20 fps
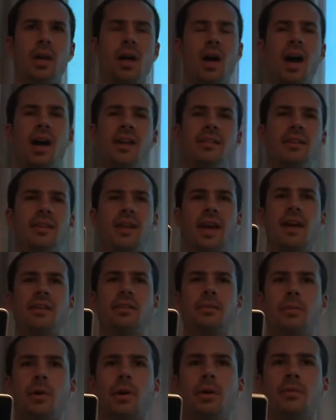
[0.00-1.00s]
Isaac
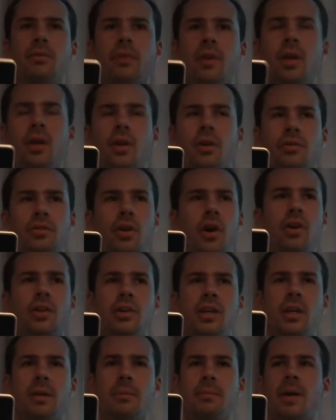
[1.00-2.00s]
Asimov
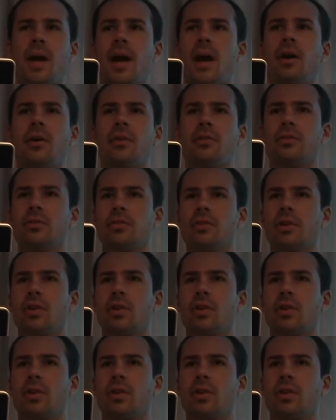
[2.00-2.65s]
talking about